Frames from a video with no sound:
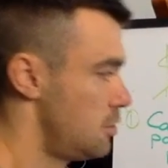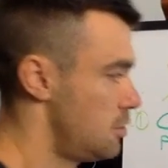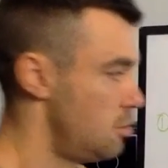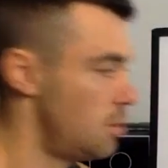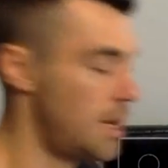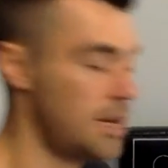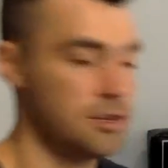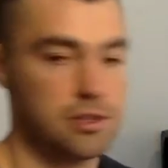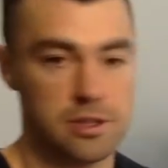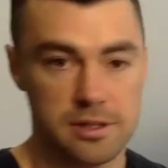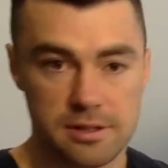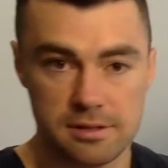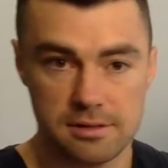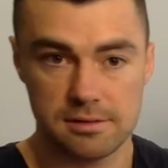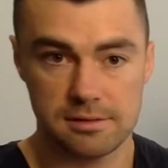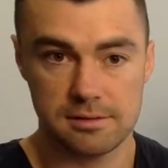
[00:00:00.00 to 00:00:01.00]
200
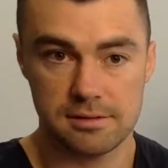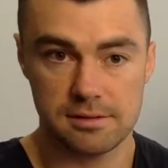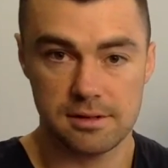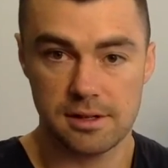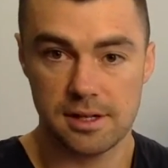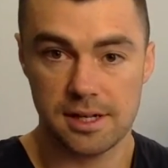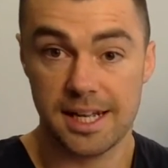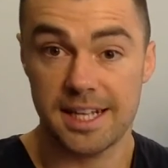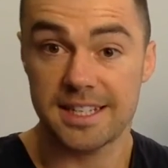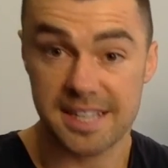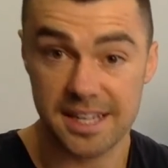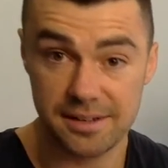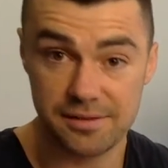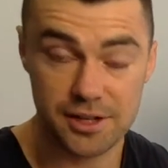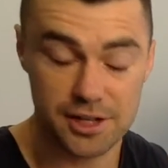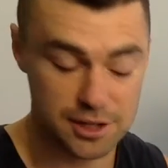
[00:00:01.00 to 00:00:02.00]
and
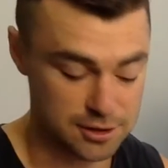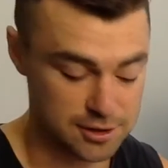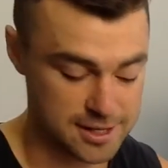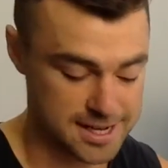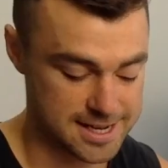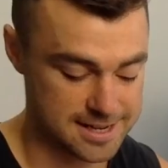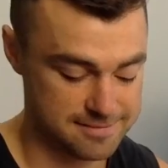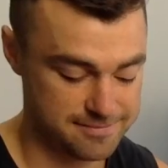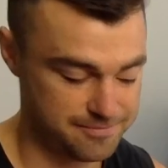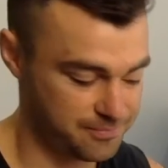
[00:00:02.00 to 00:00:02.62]
see if you can do that.